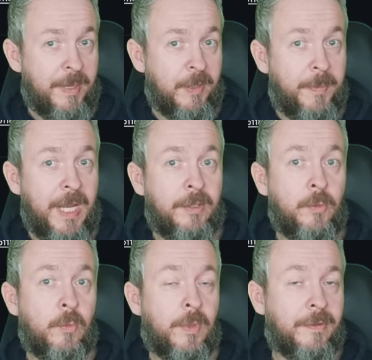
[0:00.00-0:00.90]
But back to
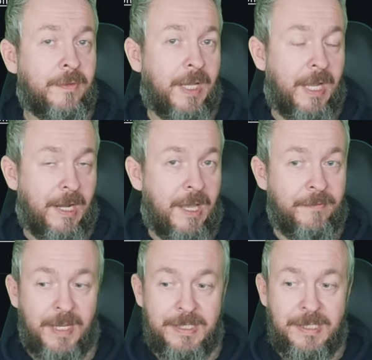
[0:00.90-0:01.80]
what I
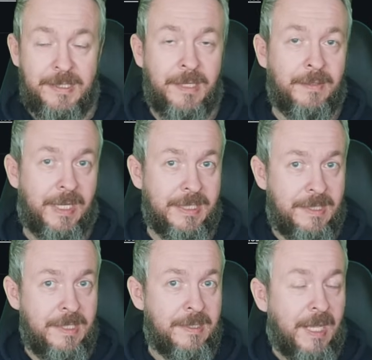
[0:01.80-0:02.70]
love, as I said,
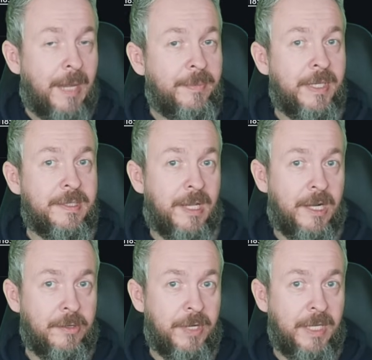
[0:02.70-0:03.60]
assist updates
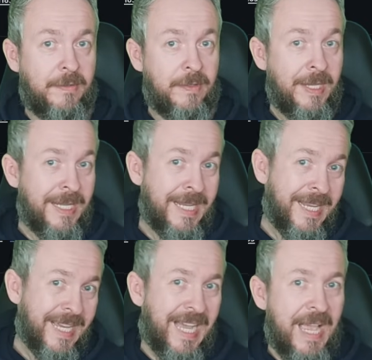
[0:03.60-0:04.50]
are great.
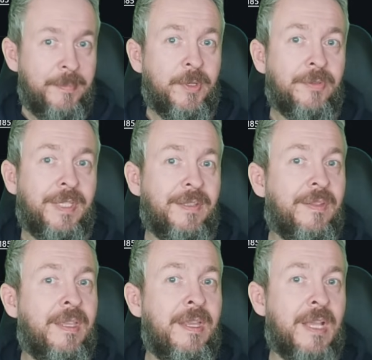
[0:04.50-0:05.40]
I'm not that
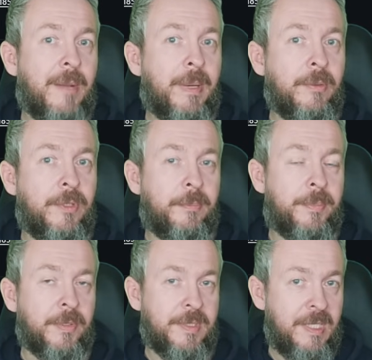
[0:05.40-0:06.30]
keen about the
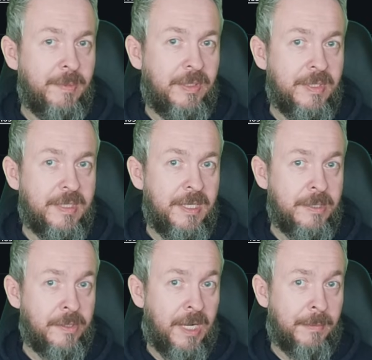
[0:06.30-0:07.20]
proximity
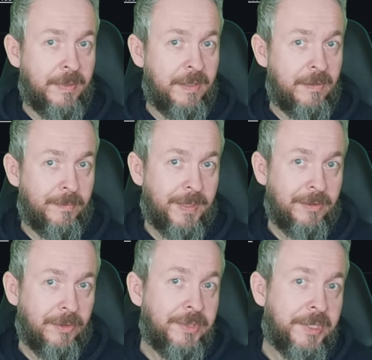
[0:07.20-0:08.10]
sensor update,
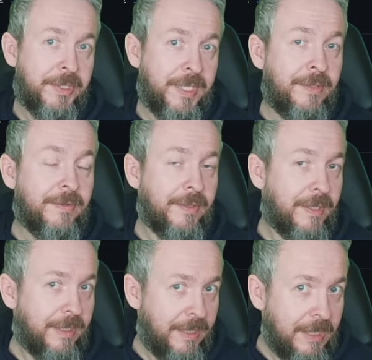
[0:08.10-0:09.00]
but on the other hand,
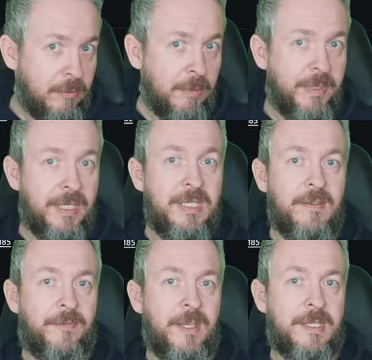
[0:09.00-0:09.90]
it will be an easy
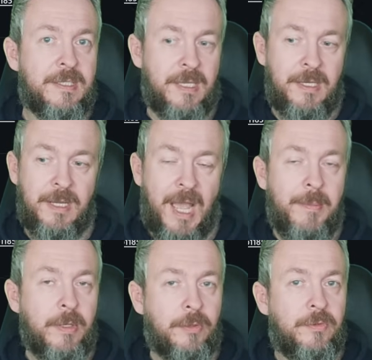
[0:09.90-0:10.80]
fix and I
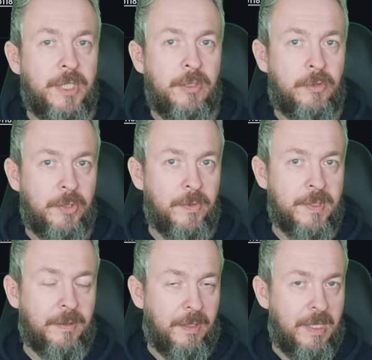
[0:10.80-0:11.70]
will continue to use
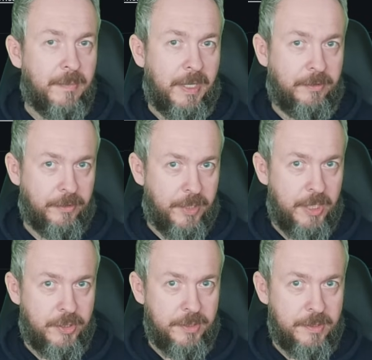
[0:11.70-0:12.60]
it in my
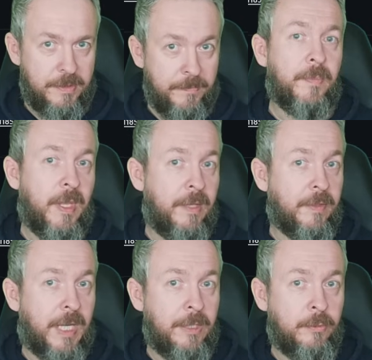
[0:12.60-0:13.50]
integrations. And
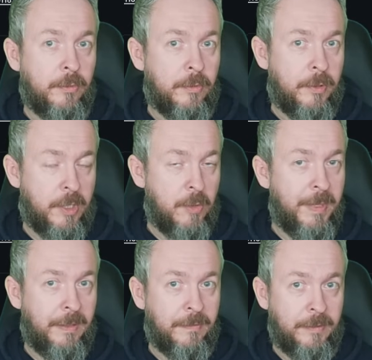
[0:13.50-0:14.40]
I do
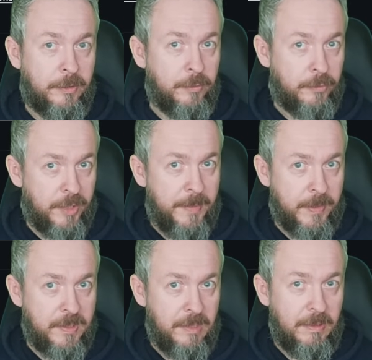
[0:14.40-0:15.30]
recommend that you try
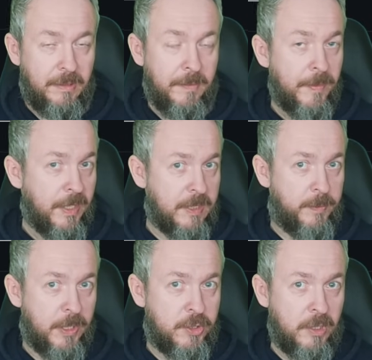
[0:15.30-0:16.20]
Proximity,
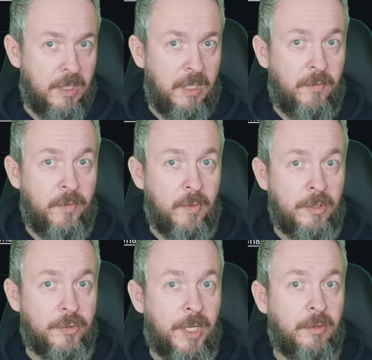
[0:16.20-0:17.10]
especially if you are
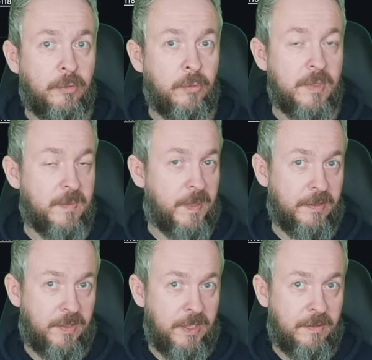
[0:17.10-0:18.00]
trying to do
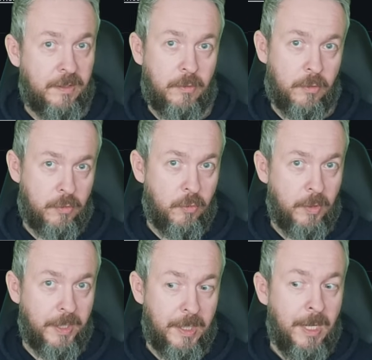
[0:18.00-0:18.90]
smart heating or
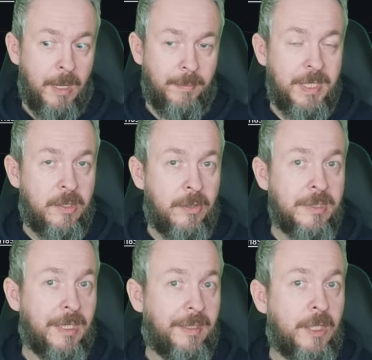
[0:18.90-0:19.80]
cooling,
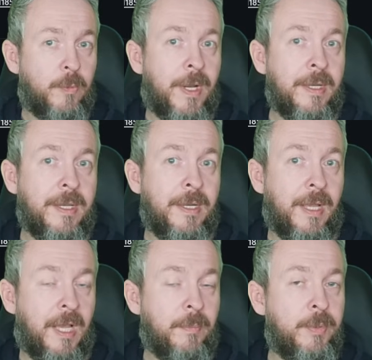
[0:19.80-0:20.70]
because that one can
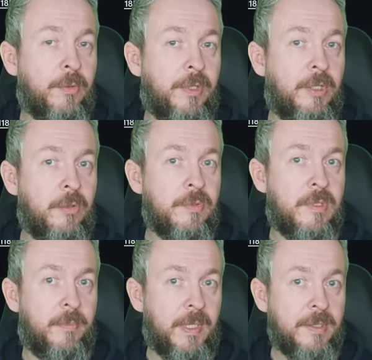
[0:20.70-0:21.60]
help you reduce
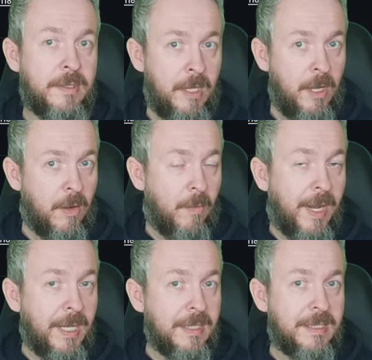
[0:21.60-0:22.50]
the bills
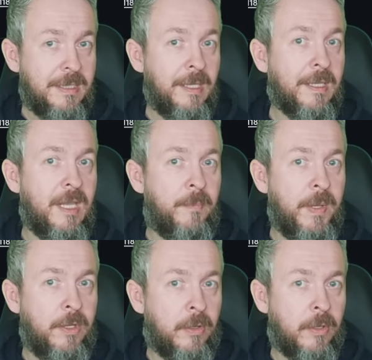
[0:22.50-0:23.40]
while still
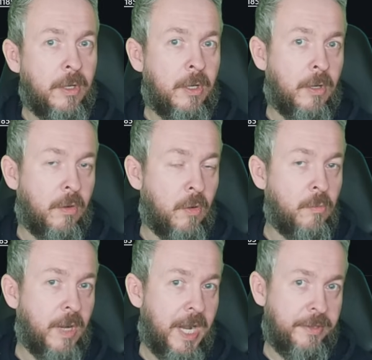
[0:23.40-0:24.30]
keeping your
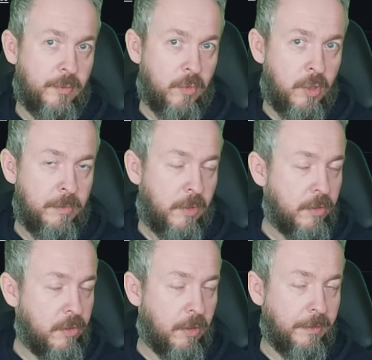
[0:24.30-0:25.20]
home either warm or
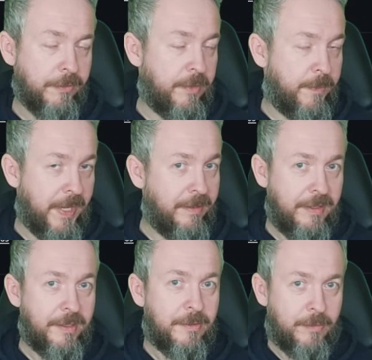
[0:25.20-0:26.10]
cold,
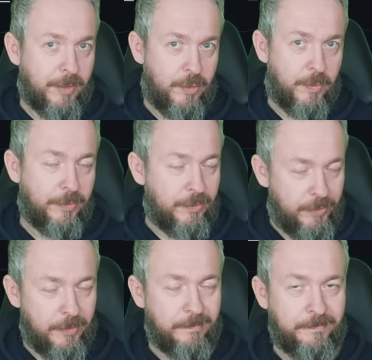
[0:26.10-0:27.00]
depending what you want to
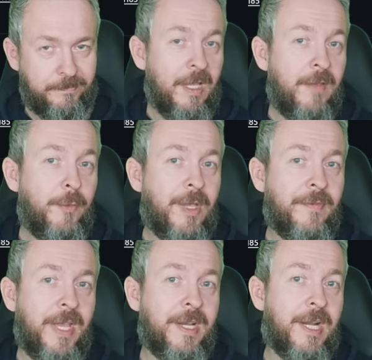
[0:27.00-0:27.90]
do. If you have
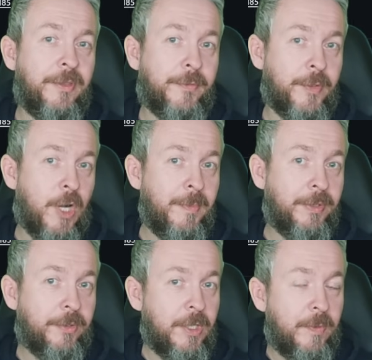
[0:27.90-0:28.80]
any kind of a
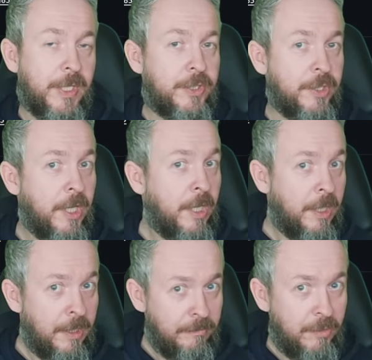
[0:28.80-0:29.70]
comment or a question,
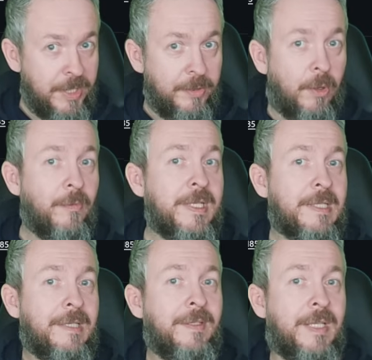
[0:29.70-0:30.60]
you can always
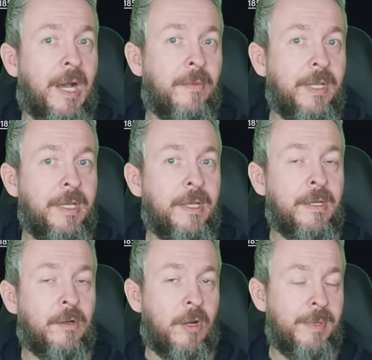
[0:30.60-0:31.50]
leave it down in a
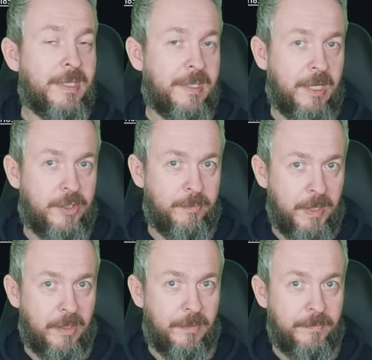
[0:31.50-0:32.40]
comment section
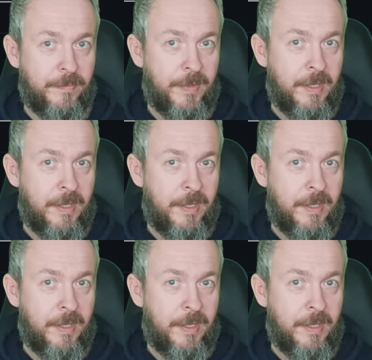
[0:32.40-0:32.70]
below.